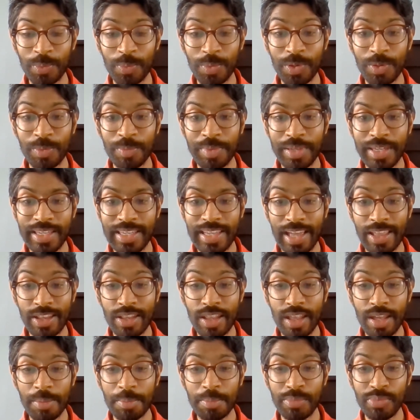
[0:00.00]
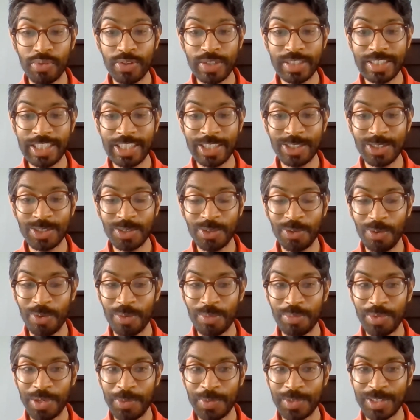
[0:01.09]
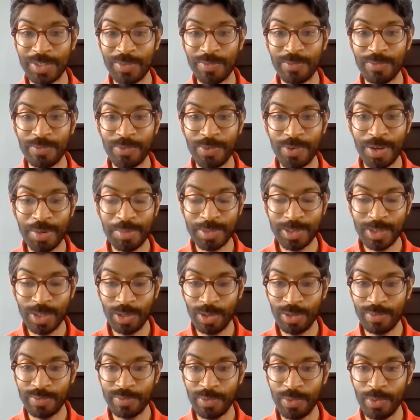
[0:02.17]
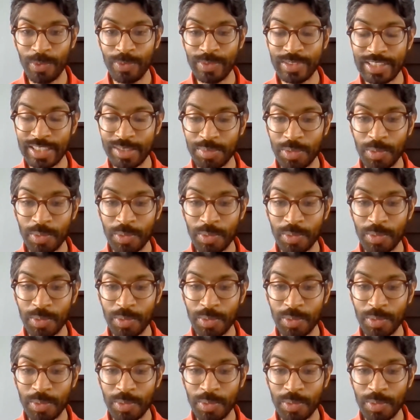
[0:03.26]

will be the British Grand Prix, which I'm very much looking forward to.